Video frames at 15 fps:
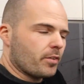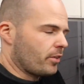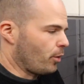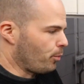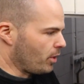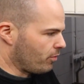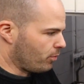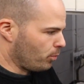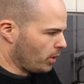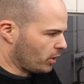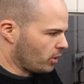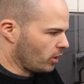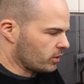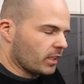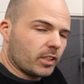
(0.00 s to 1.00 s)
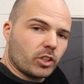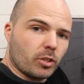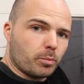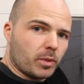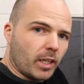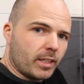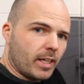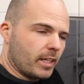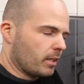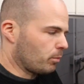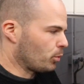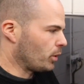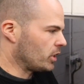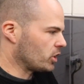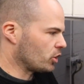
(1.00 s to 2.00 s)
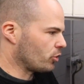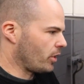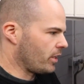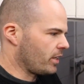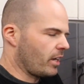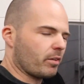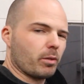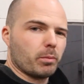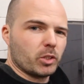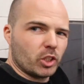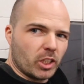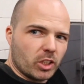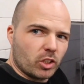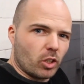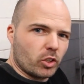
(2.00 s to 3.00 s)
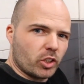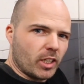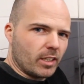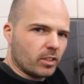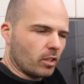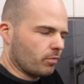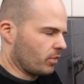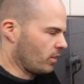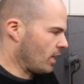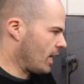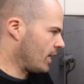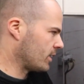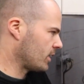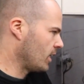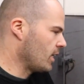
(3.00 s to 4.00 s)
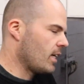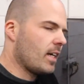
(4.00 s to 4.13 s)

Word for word: Now we are cutting some titanium tweezers right now, the machine's all set up for that.